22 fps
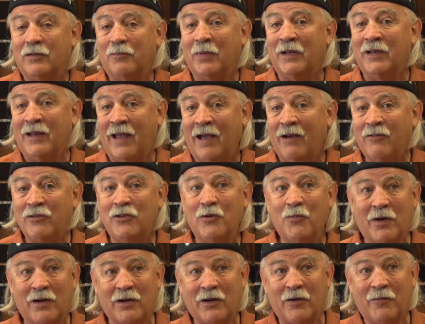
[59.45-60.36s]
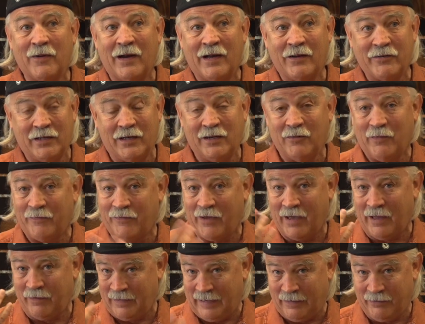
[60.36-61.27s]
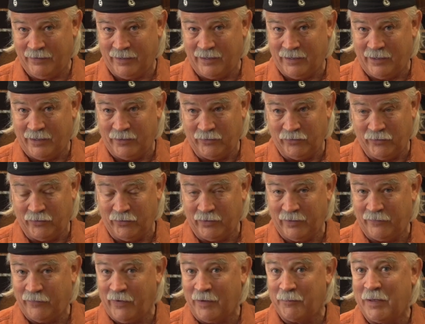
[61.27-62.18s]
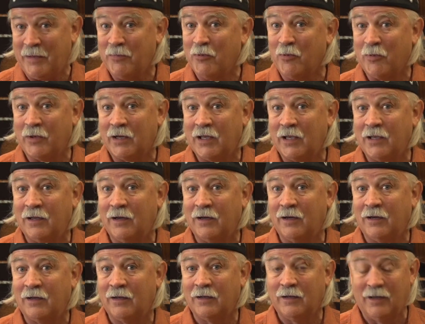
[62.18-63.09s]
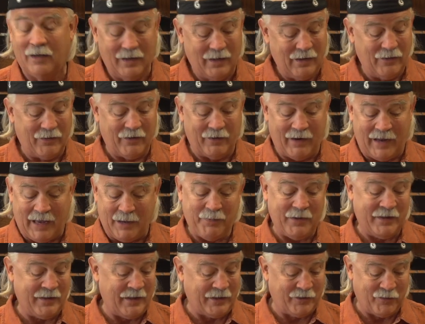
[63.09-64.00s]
But now you walk around here, we've now got 135 people working here. They're happy, they